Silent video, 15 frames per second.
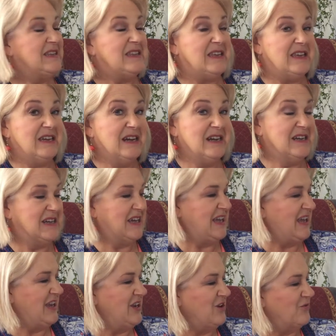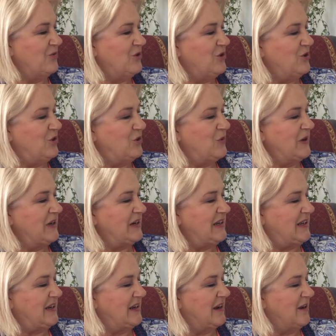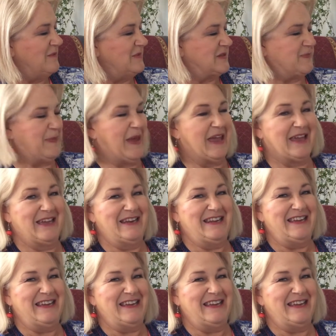The young kangaroo quickly climbs back in